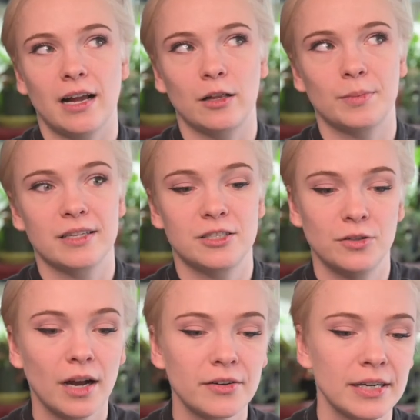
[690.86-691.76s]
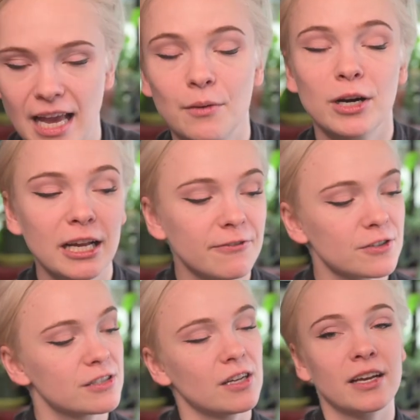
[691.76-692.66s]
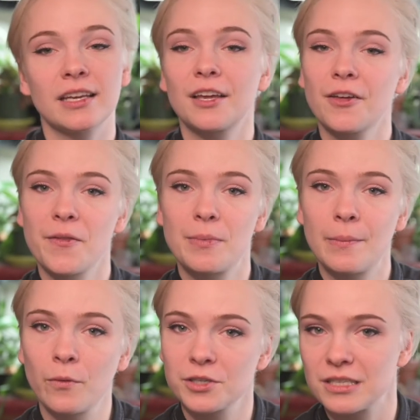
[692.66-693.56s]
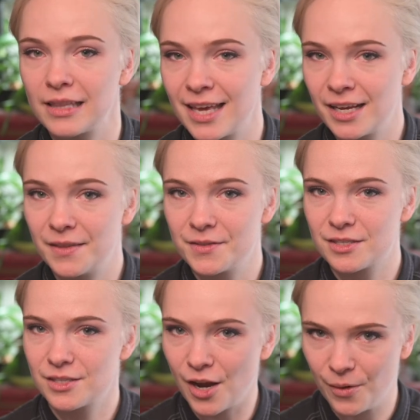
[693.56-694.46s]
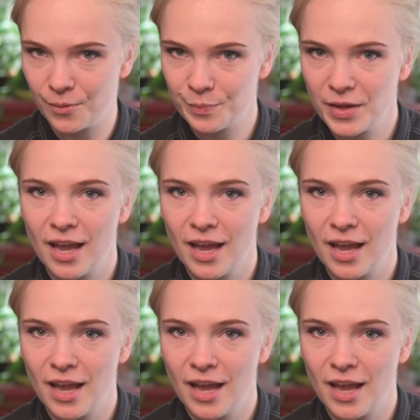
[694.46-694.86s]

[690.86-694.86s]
Color Plus 200. And when I first saw it, I thought the people were just laying in the snow.